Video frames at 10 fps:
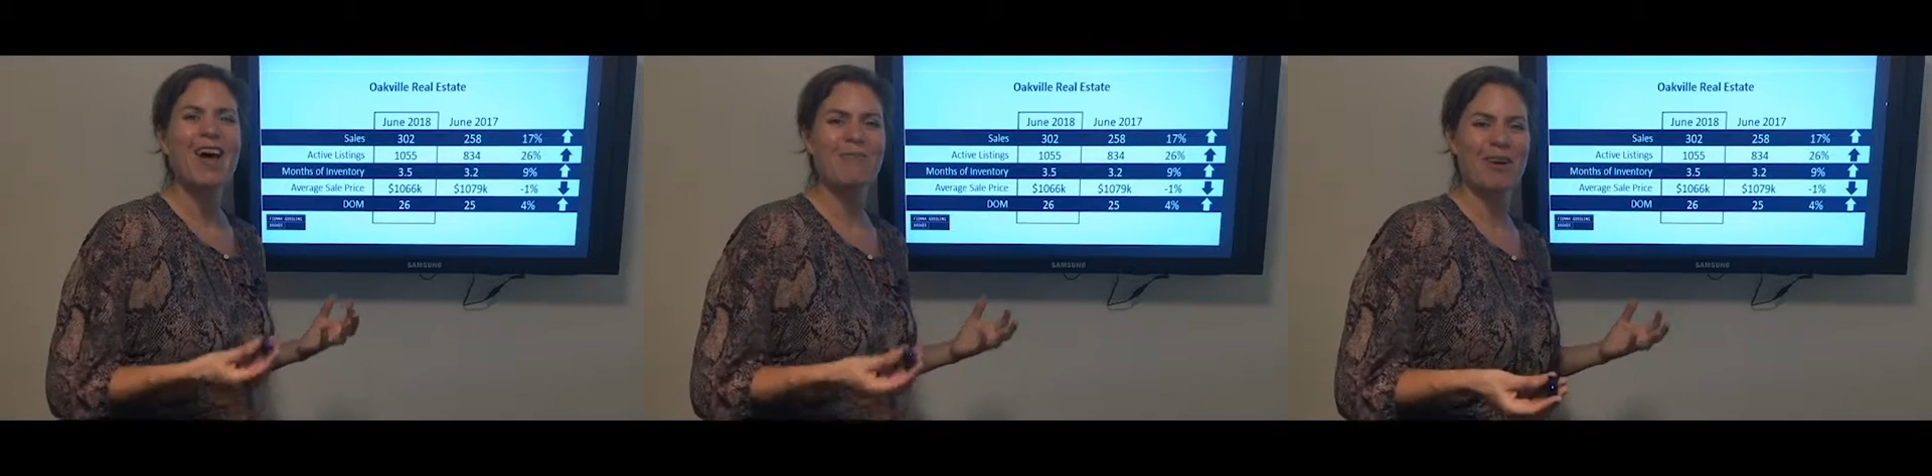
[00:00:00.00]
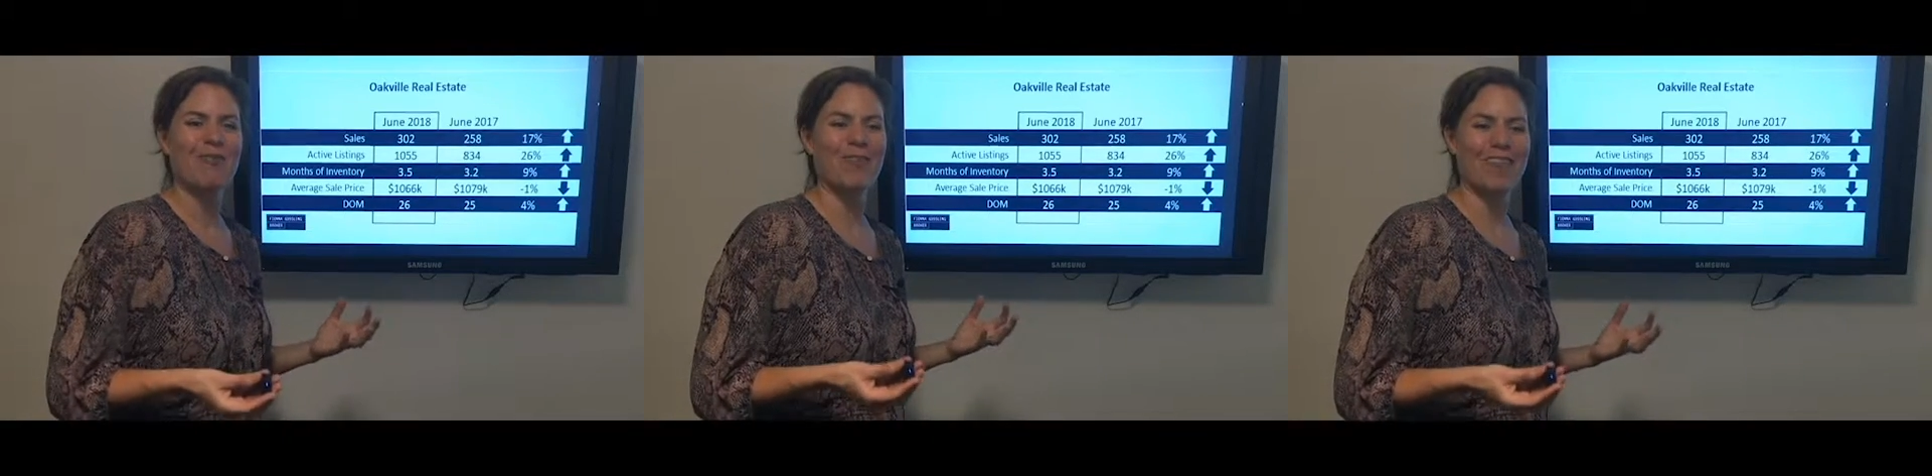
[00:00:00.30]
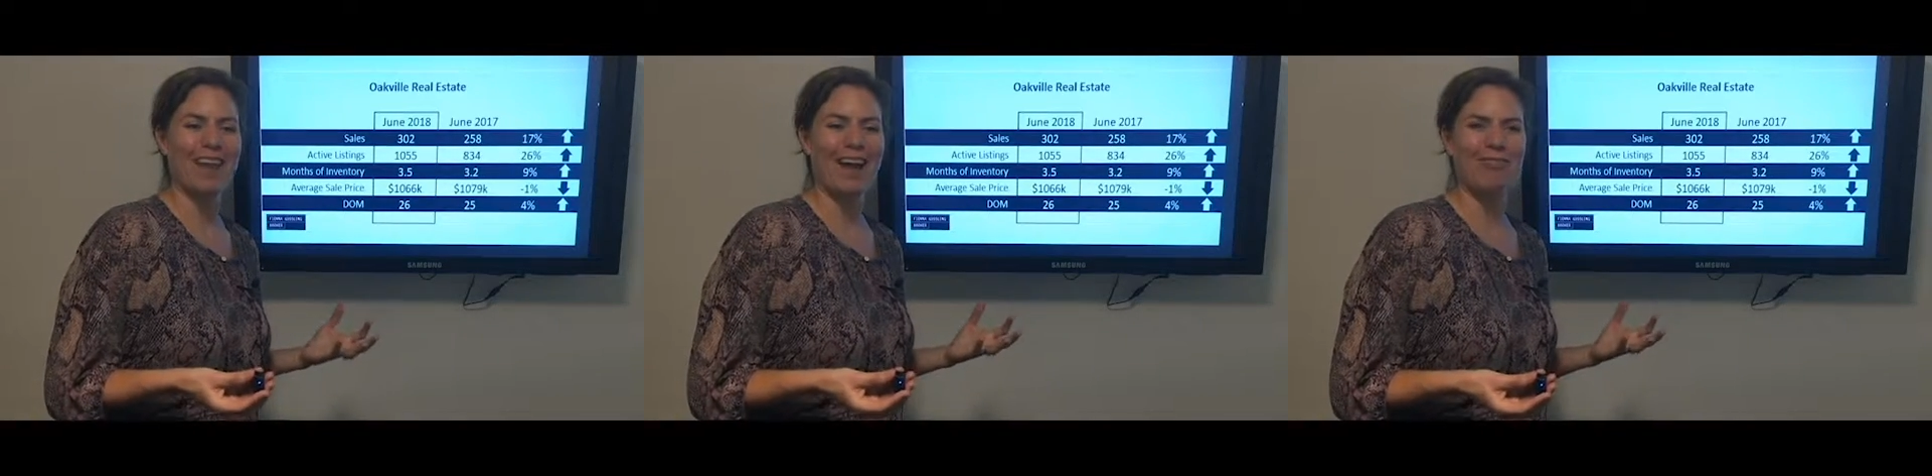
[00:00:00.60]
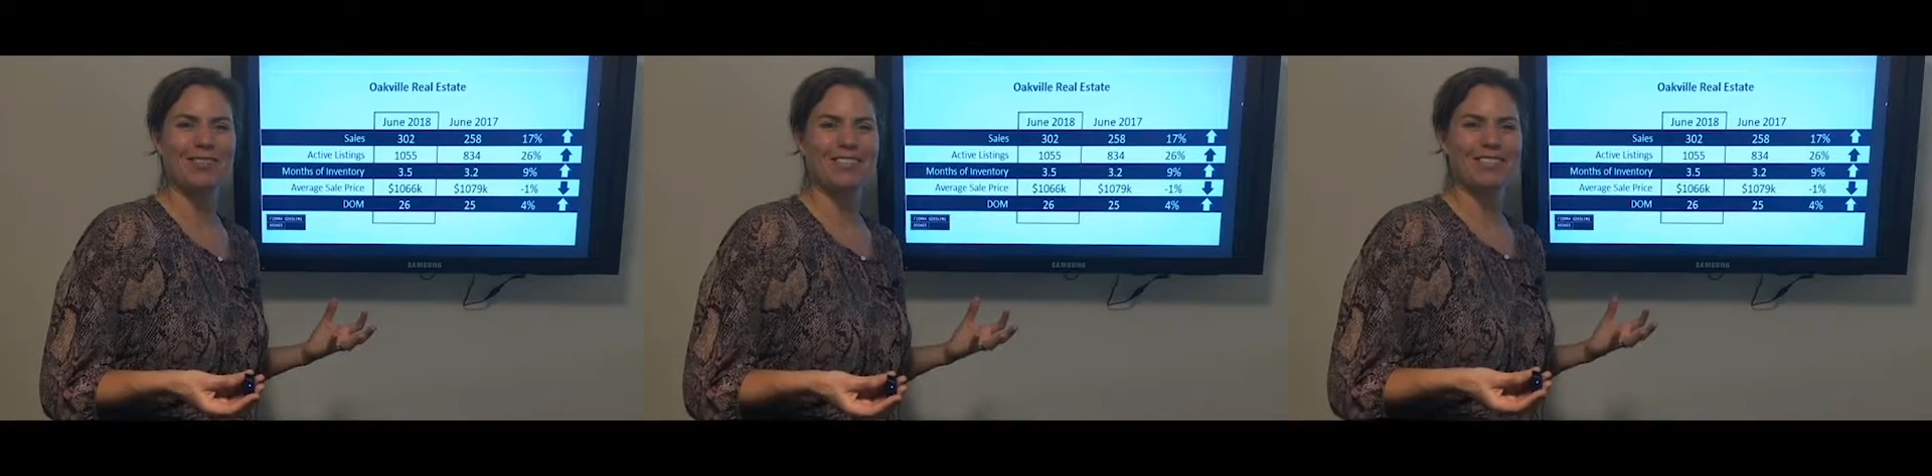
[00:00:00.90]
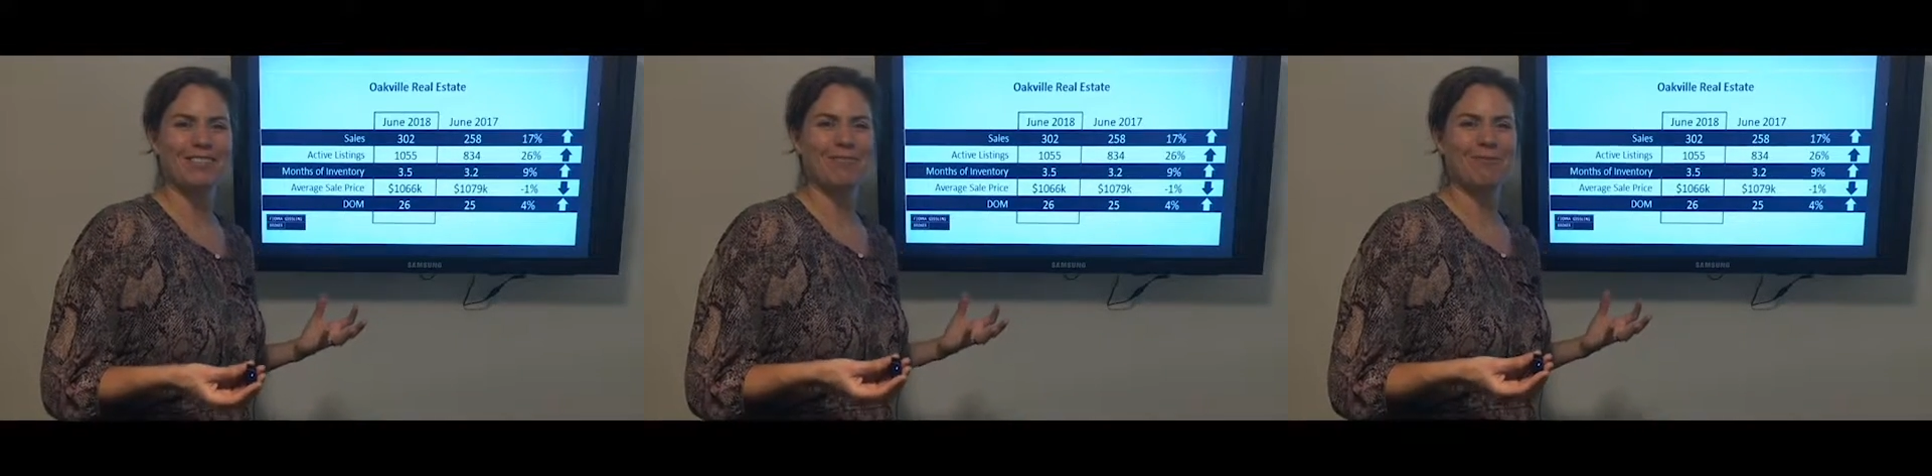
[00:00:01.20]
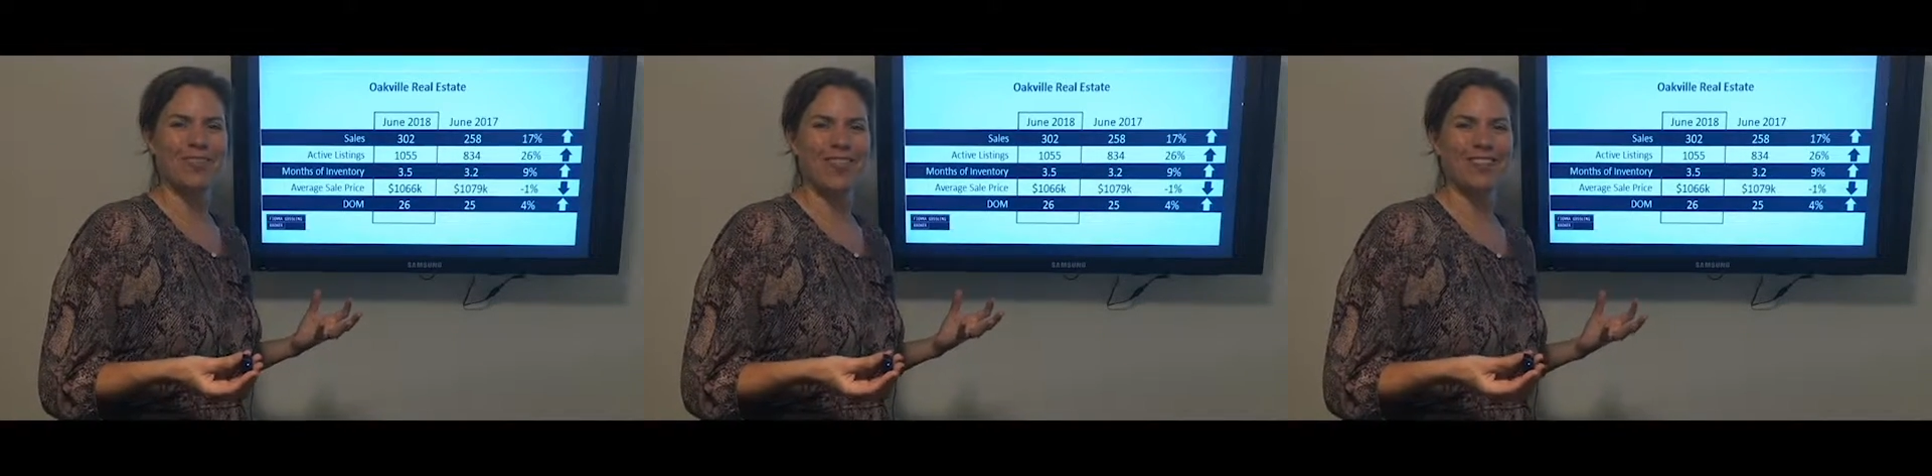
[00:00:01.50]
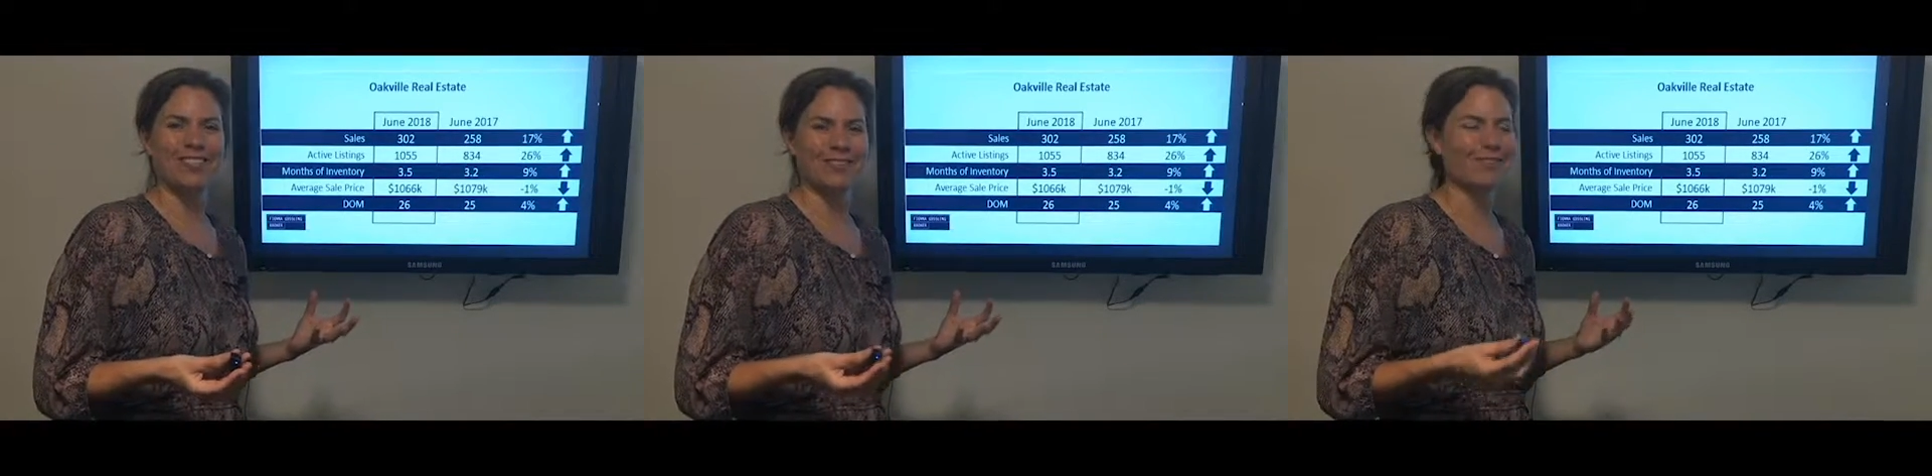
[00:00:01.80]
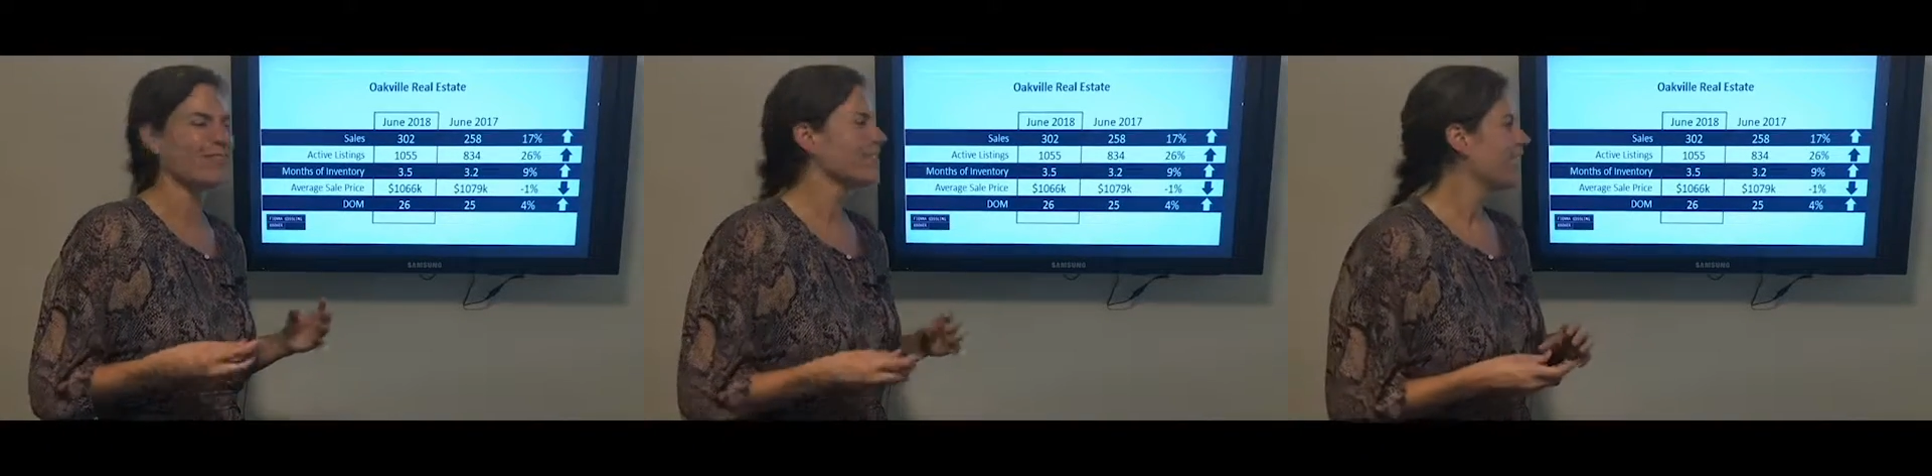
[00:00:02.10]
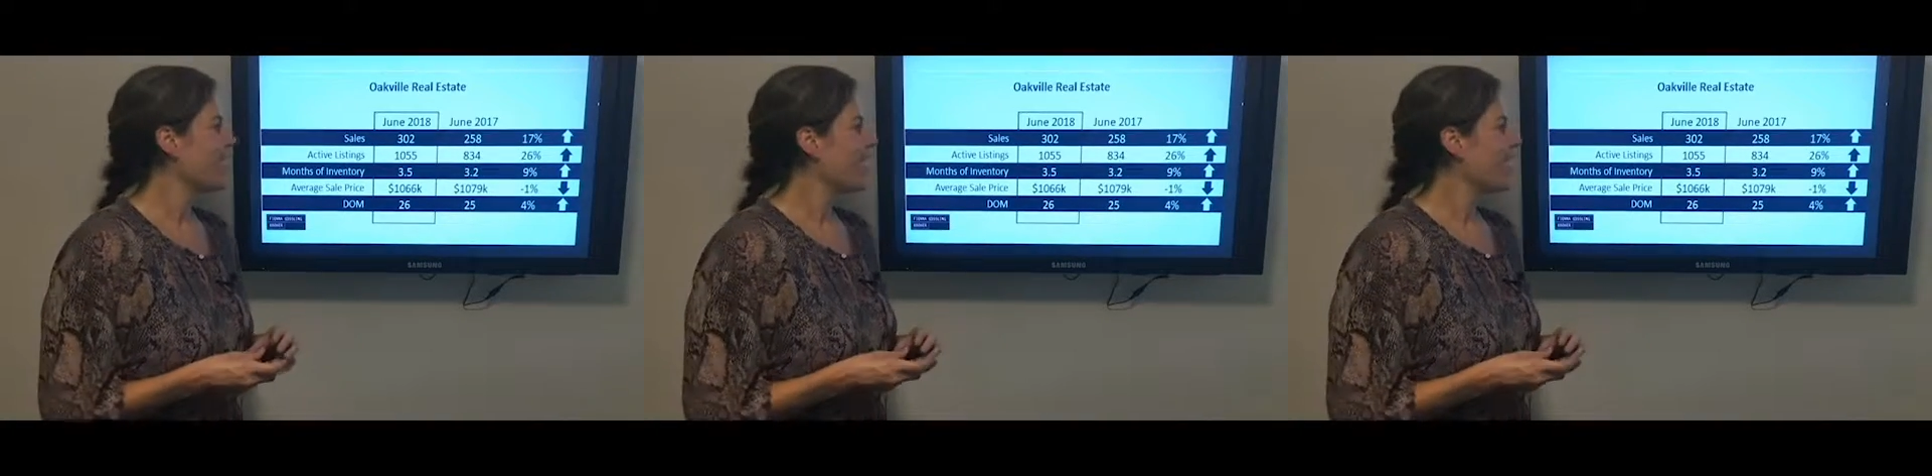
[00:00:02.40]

about what they have to choose, what they choose.